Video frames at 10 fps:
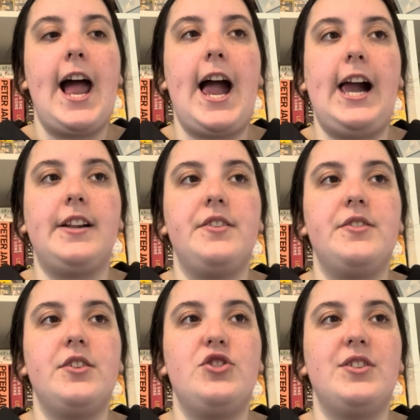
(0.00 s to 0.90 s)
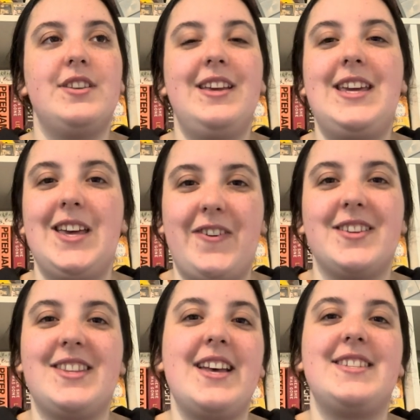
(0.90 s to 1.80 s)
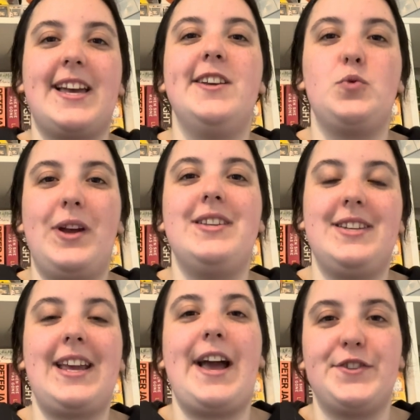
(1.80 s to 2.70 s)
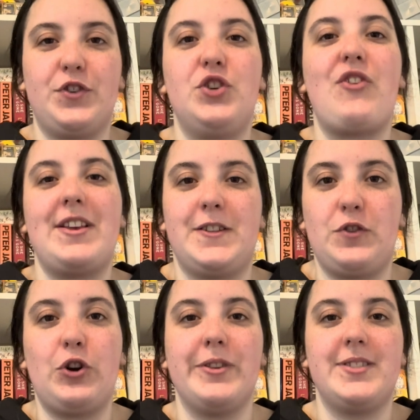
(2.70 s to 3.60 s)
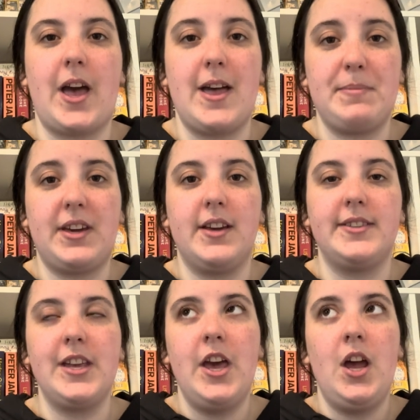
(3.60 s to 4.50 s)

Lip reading: and just give us that second wind to get us through the rest of the concert, because